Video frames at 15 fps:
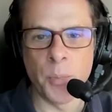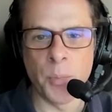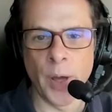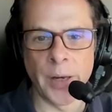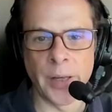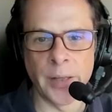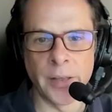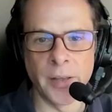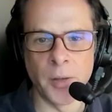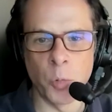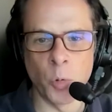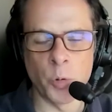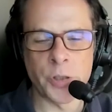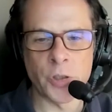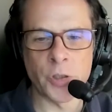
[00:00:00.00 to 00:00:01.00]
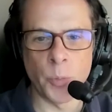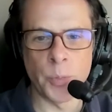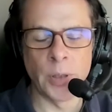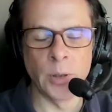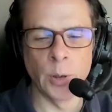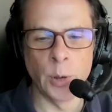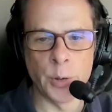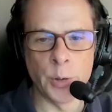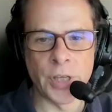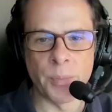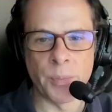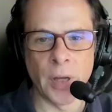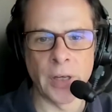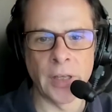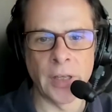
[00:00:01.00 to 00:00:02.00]
your money, it will stop you
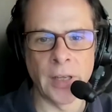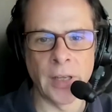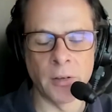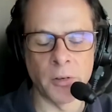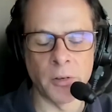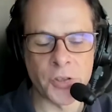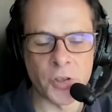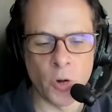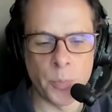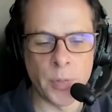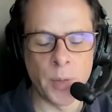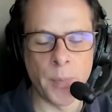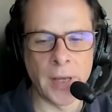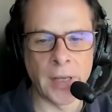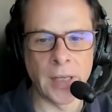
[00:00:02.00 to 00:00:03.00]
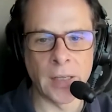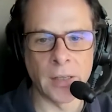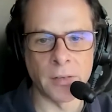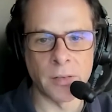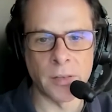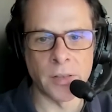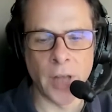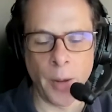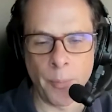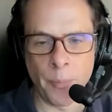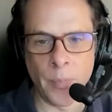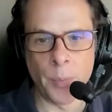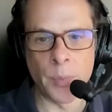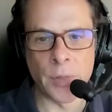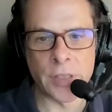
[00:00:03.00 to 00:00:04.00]
losing money. It'll stop you making
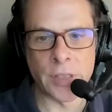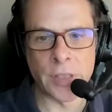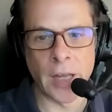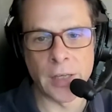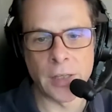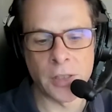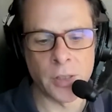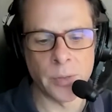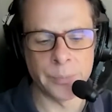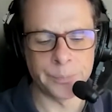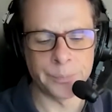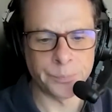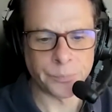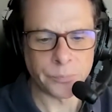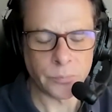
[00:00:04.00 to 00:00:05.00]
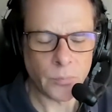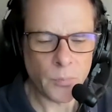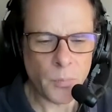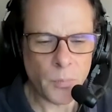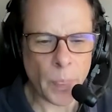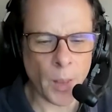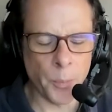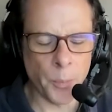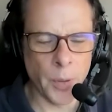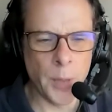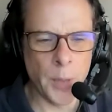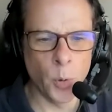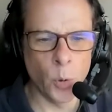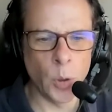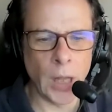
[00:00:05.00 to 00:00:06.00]
dumb mistakes.
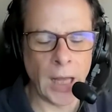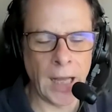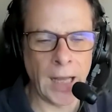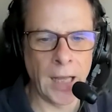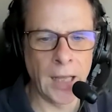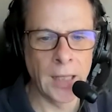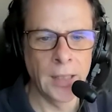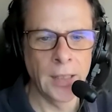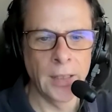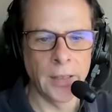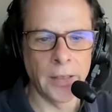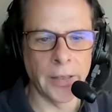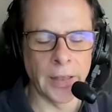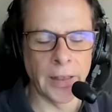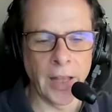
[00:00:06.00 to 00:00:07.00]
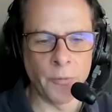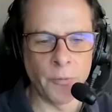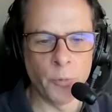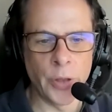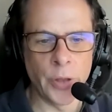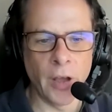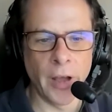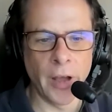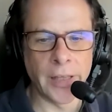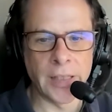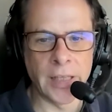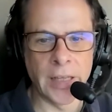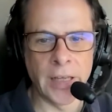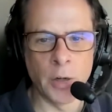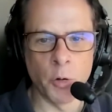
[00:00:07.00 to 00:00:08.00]
People are in love with the
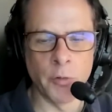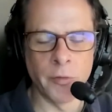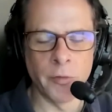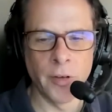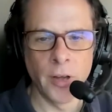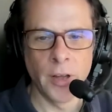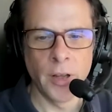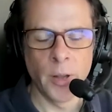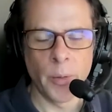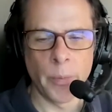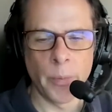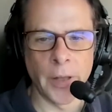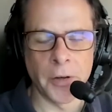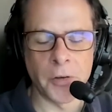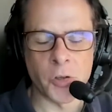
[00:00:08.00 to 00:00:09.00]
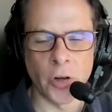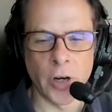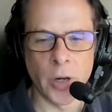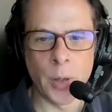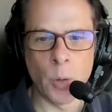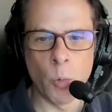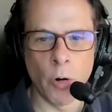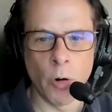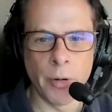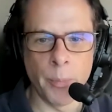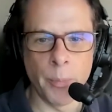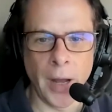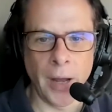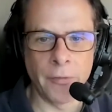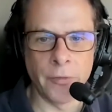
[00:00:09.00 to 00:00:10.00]
idea of, trying to be Warren
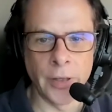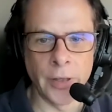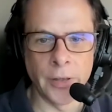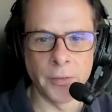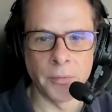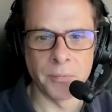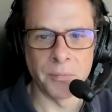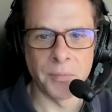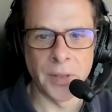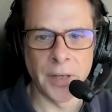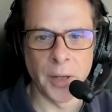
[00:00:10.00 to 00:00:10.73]
Buffett and,